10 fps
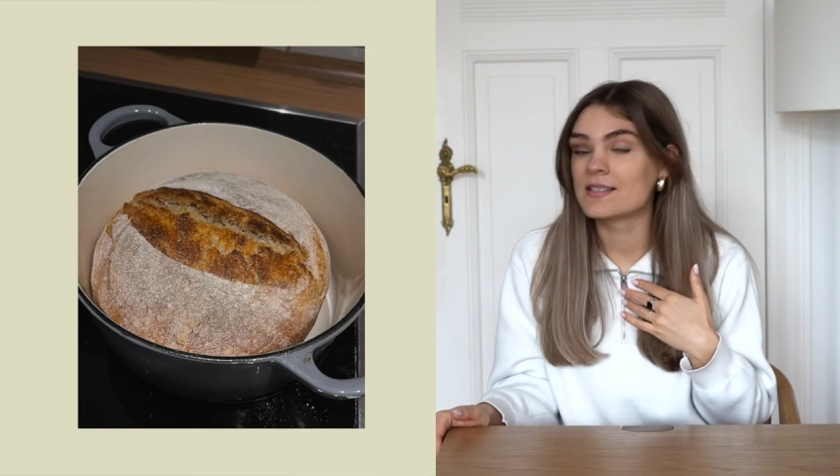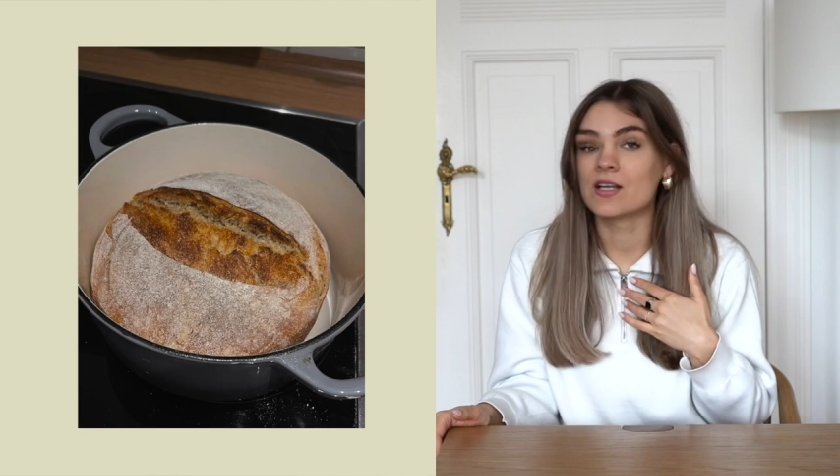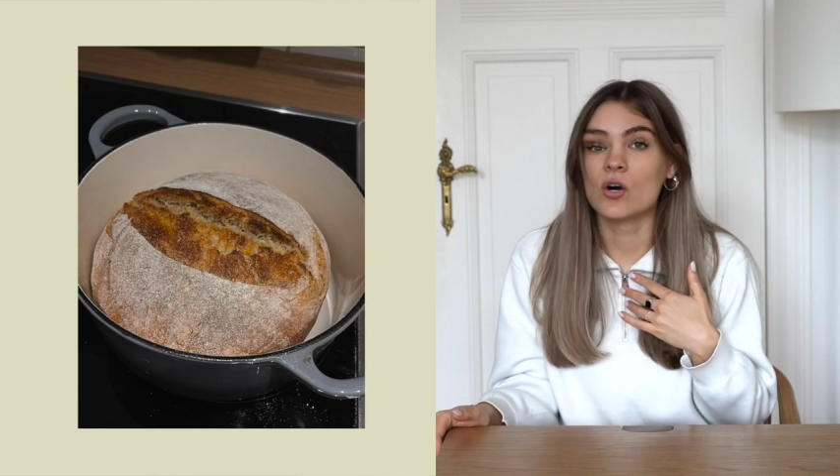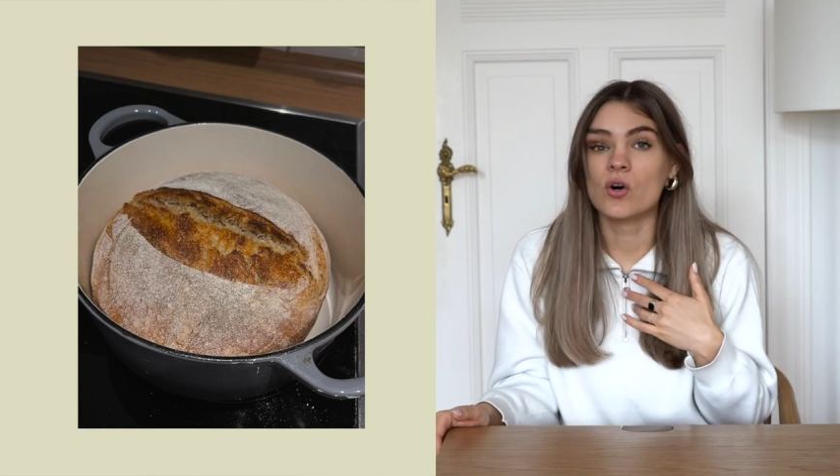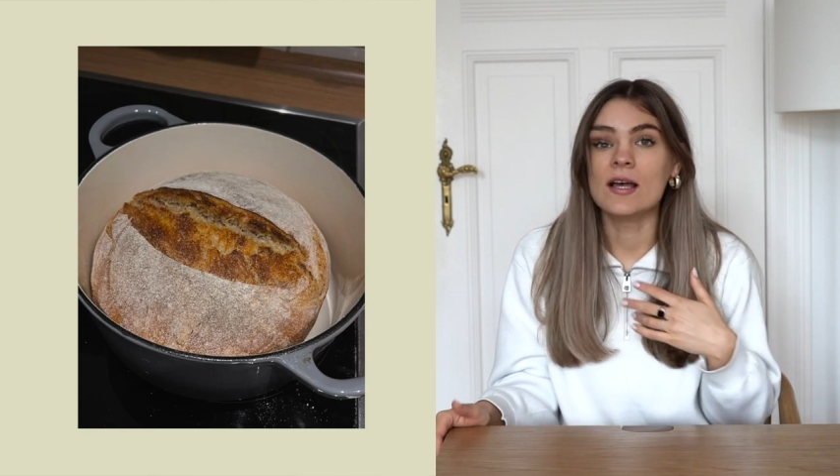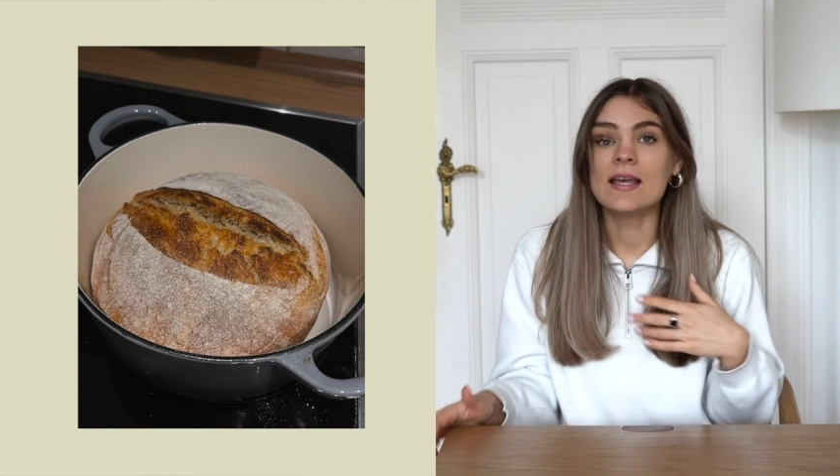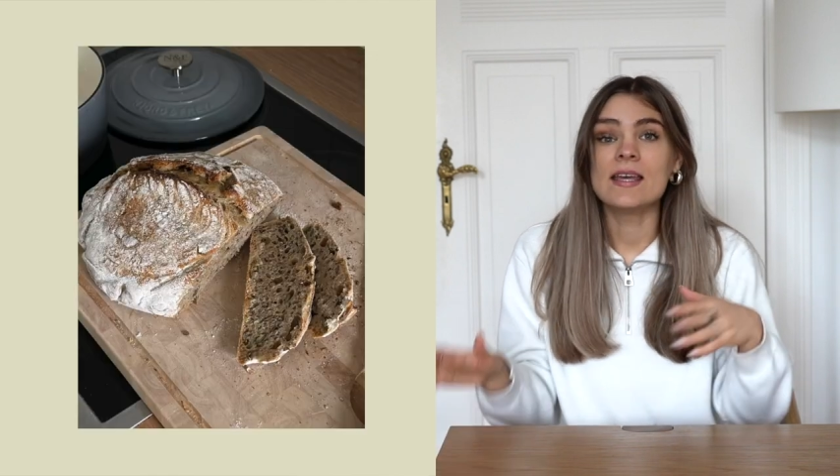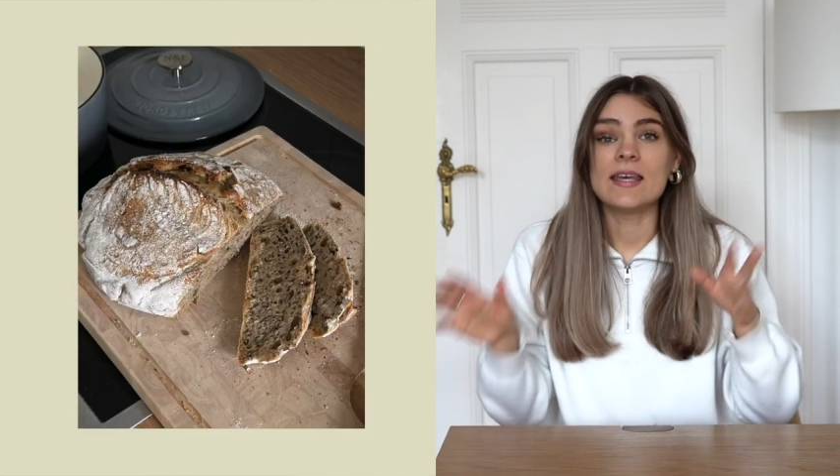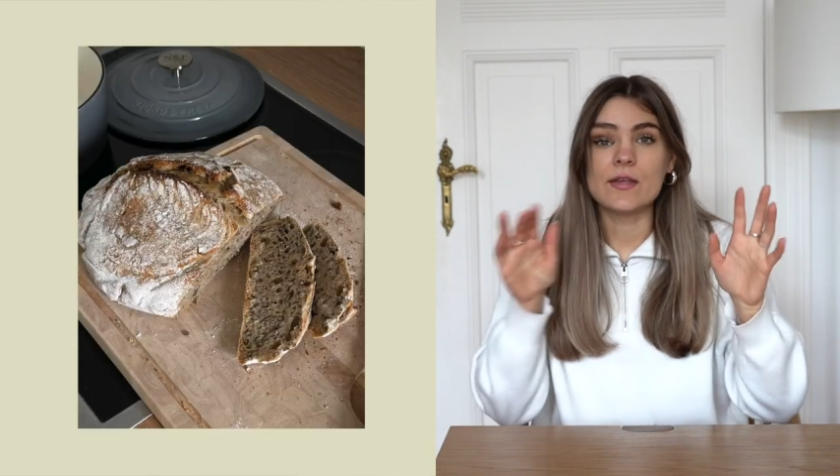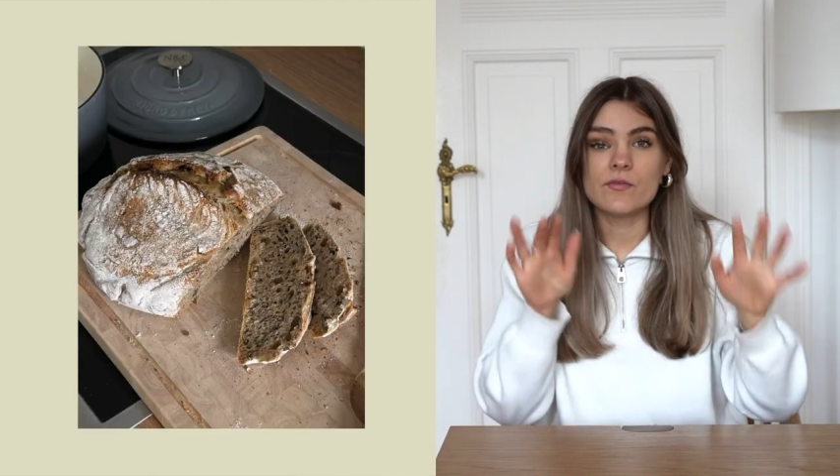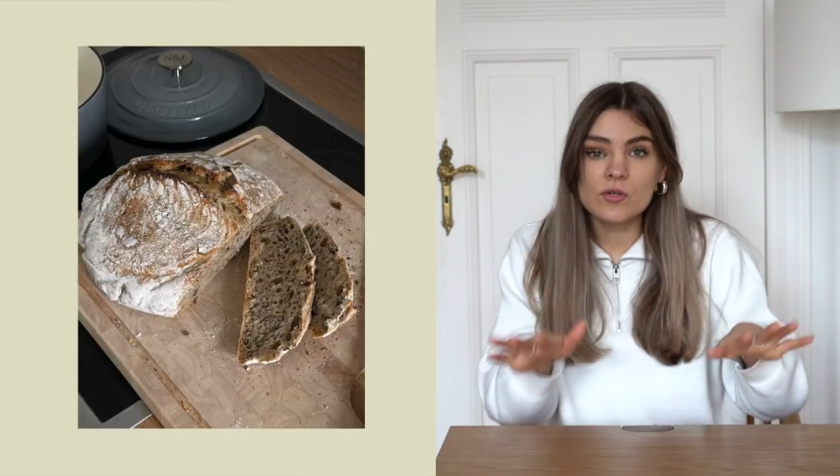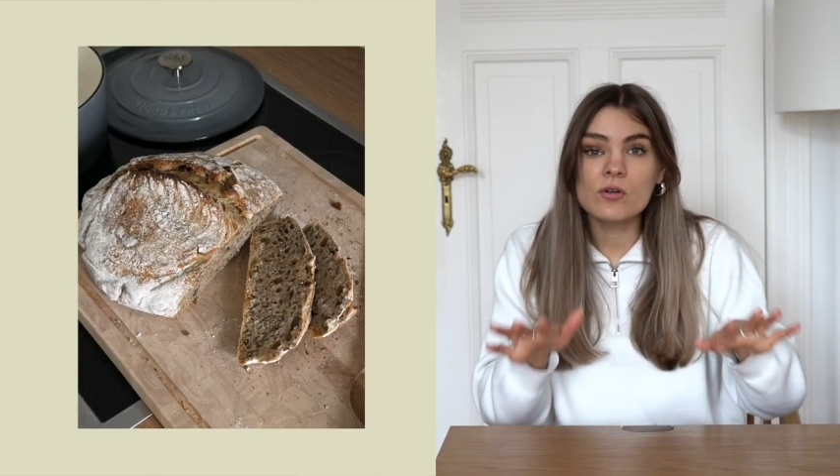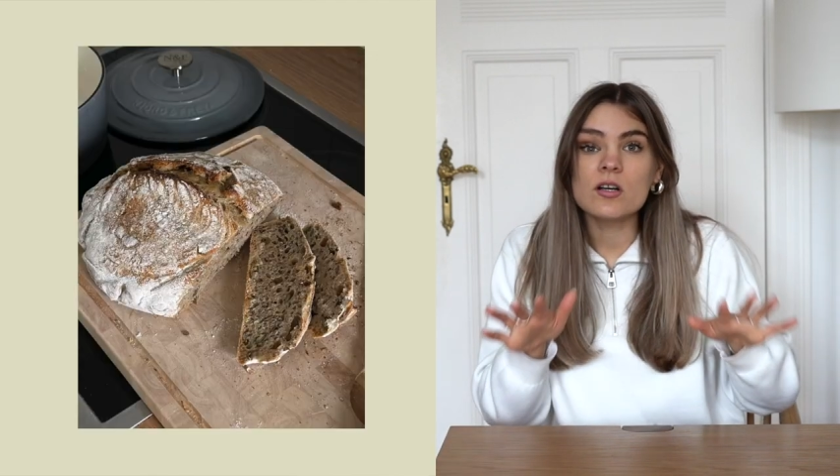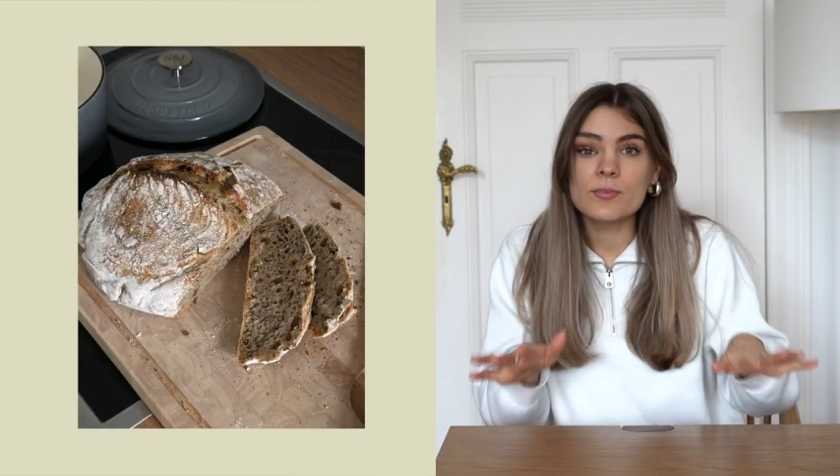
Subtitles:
So if you're a